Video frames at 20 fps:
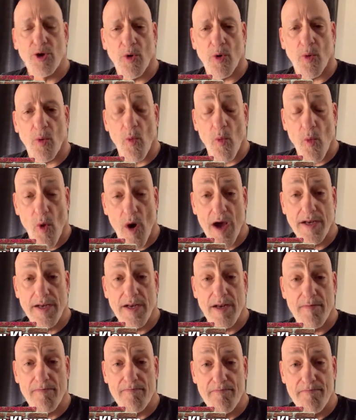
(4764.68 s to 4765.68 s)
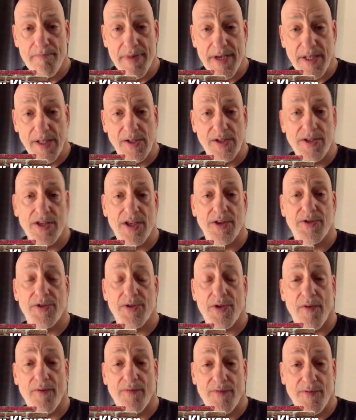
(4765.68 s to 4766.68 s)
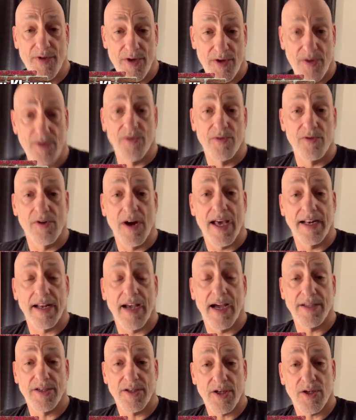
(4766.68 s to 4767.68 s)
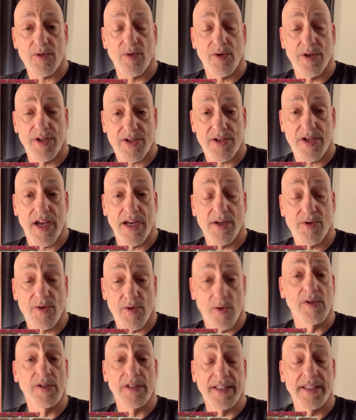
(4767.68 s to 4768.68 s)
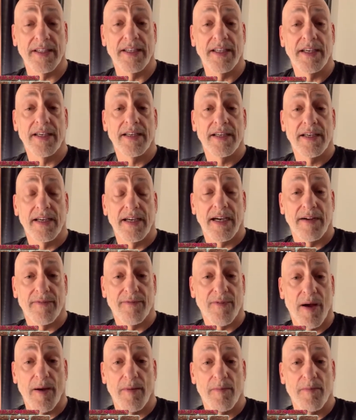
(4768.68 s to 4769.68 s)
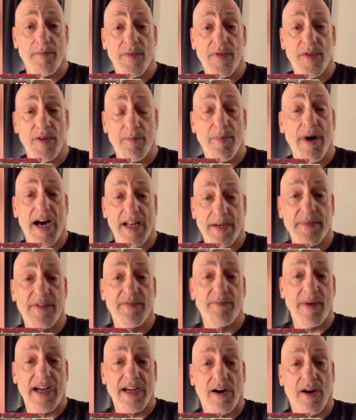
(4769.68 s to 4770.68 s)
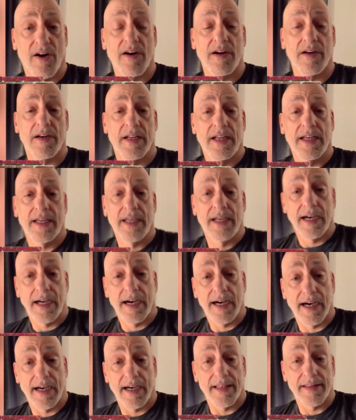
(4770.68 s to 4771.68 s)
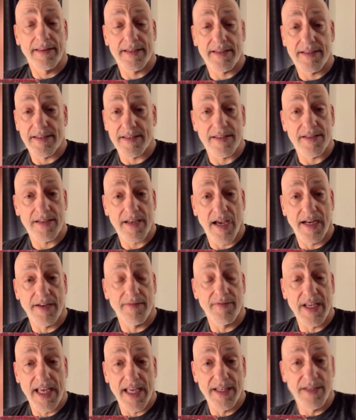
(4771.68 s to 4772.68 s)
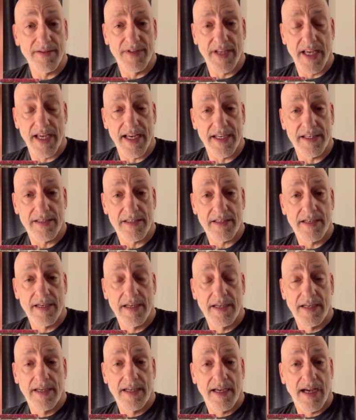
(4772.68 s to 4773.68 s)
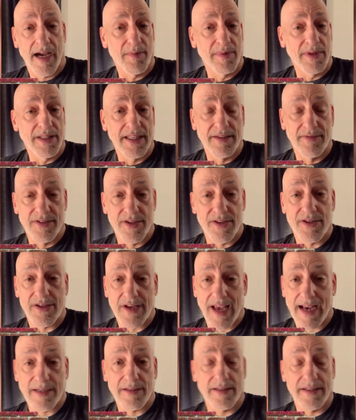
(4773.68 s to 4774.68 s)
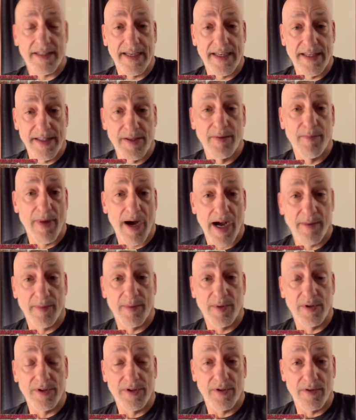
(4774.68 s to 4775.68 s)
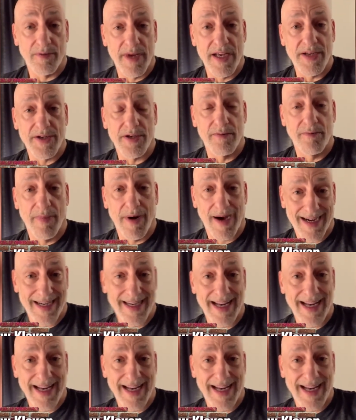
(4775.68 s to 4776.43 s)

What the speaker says: Your 1 billionth view, and I just want to say truly, from the bottom of my heart, this is a sign of the end of days. I believe this is actually in the Bible. You were mentioned by